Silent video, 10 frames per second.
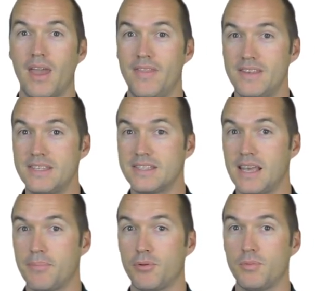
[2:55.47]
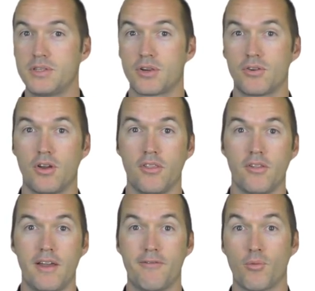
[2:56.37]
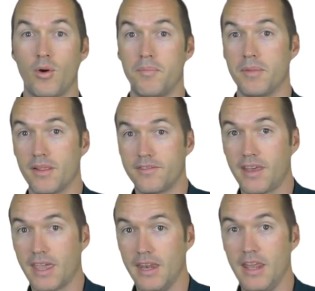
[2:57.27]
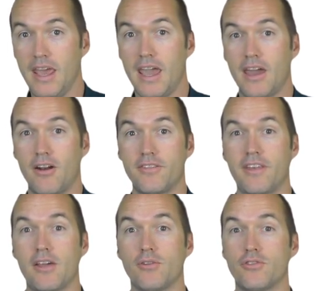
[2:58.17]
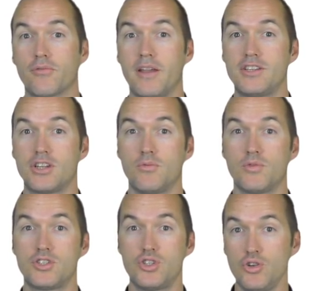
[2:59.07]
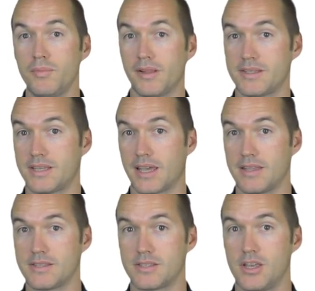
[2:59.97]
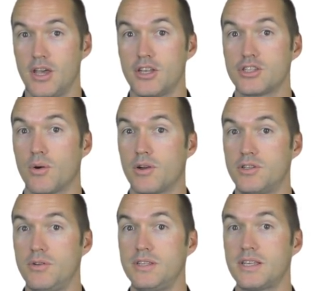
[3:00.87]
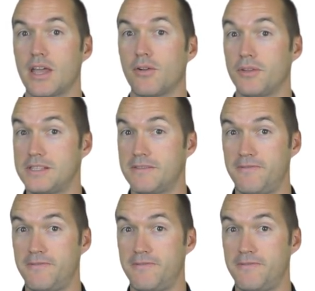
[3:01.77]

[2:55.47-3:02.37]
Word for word: In this example, we turned on the light for one millisecond and our cycle duration was two milliseconds. So our duty cycle is